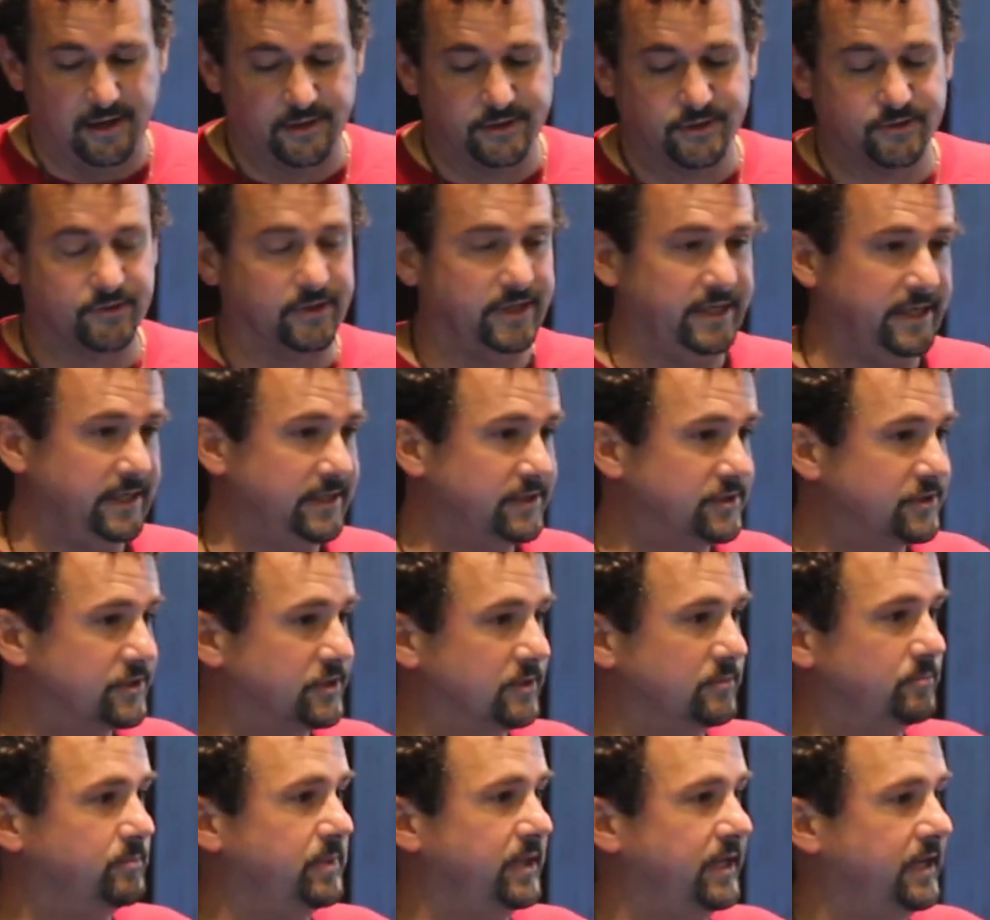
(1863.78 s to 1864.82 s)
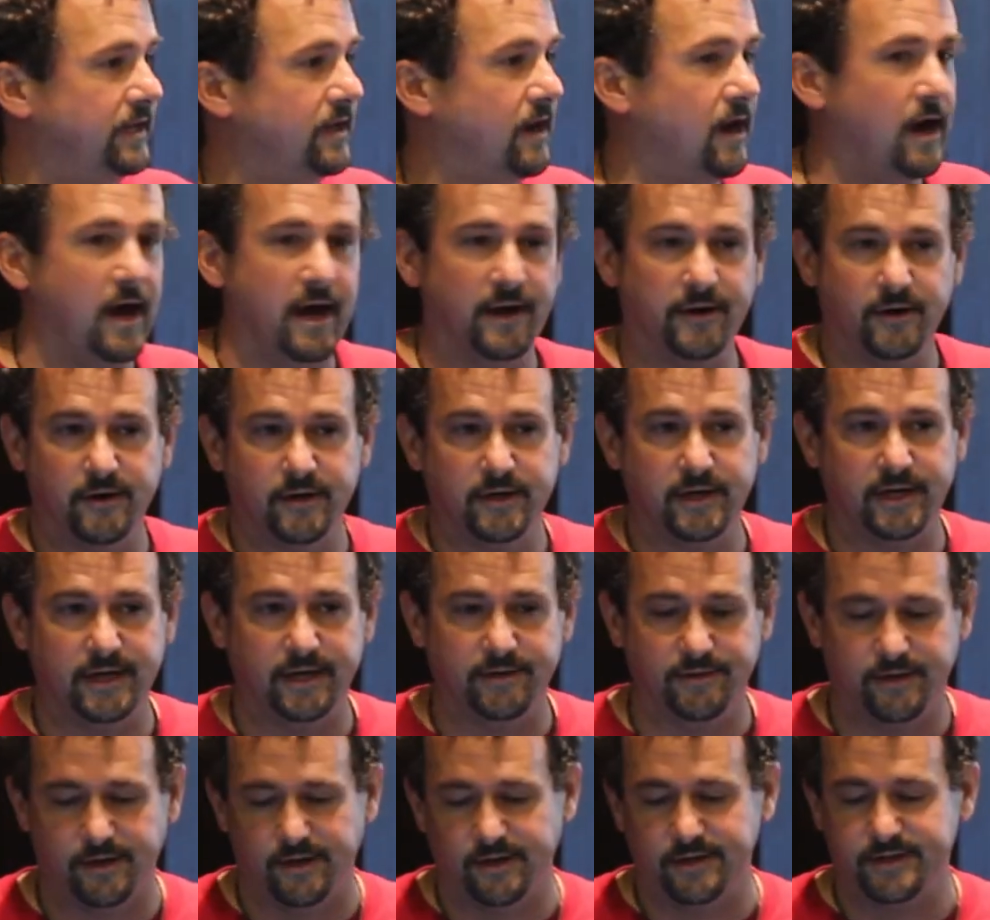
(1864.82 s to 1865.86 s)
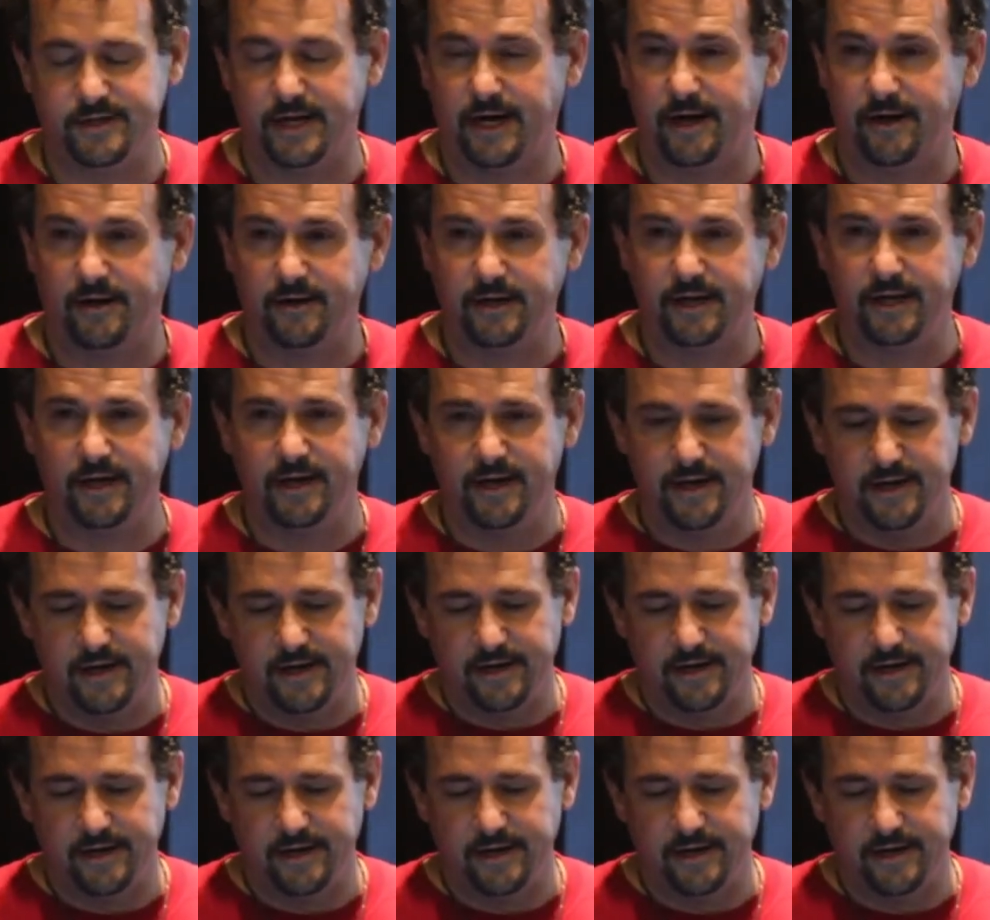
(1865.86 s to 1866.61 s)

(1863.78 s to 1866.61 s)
Treaties should be honored in their entirety.